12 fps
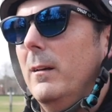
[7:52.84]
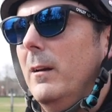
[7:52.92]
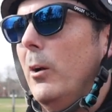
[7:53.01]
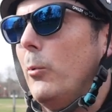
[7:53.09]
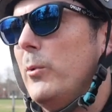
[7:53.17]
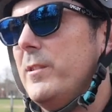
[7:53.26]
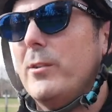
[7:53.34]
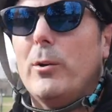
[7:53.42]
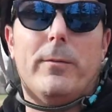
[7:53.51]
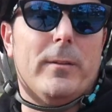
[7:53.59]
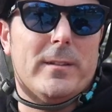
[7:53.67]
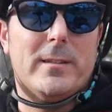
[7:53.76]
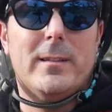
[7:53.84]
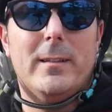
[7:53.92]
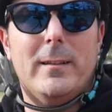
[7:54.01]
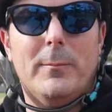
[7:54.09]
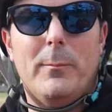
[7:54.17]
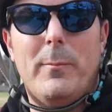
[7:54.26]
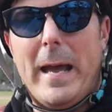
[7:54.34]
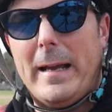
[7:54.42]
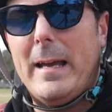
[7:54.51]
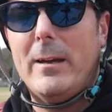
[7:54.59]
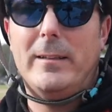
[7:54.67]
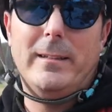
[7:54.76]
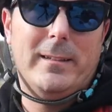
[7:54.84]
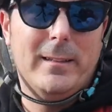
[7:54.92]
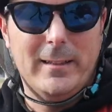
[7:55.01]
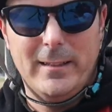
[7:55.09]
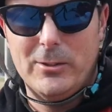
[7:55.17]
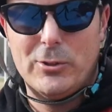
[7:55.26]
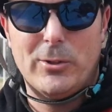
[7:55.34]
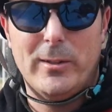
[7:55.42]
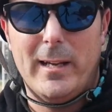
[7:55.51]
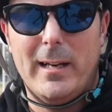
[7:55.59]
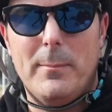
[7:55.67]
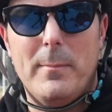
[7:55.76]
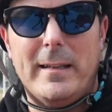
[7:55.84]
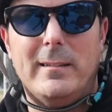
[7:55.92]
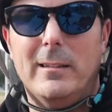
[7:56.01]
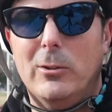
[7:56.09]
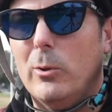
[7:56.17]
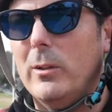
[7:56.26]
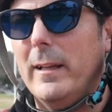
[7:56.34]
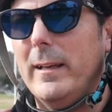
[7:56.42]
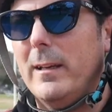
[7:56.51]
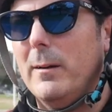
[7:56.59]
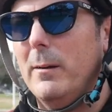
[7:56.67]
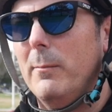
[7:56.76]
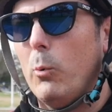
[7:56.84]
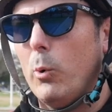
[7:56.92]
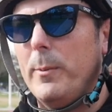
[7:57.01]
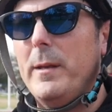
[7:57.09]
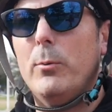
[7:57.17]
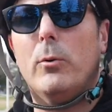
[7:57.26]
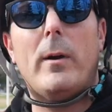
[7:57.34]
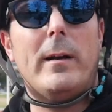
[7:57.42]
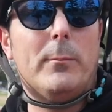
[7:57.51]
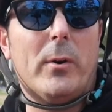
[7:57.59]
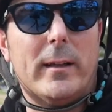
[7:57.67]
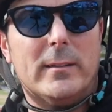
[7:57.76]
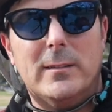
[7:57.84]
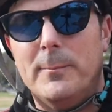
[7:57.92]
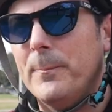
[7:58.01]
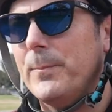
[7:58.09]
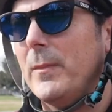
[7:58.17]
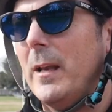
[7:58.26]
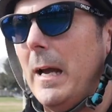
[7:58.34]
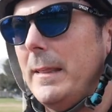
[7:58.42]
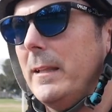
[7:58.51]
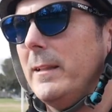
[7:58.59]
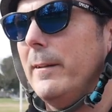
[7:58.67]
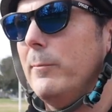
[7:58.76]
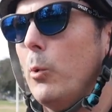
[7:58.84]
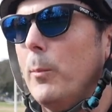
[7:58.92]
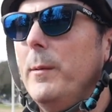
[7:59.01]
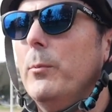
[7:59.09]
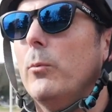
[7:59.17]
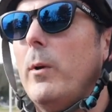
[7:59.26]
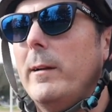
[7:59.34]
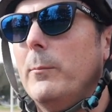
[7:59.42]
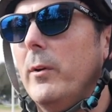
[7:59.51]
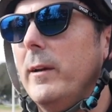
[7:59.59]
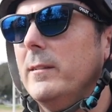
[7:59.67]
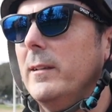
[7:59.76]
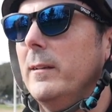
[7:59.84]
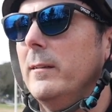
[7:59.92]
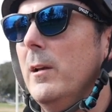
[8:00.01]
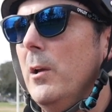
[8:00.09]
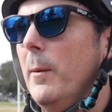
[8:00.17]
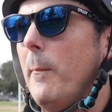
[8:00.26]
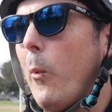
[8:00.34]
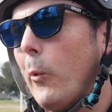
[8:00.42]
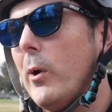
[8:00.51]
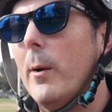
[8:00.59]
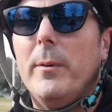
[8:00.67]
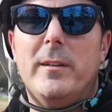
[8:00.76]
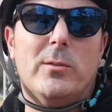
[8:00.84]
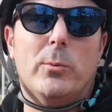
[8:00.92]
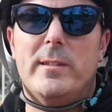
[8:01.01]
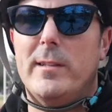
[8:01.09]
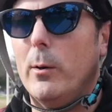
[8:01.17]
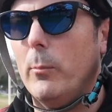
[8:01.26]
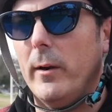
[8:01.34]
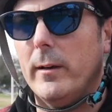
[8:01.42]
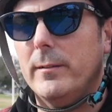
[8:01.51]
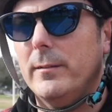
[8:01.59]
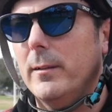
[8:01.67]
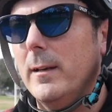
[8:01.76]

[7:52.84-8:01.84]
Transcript: a resurface back out into the industry and it makes it look like more people are riding brakes. I think that if more people are riding brakes, then more companies would sell brakes.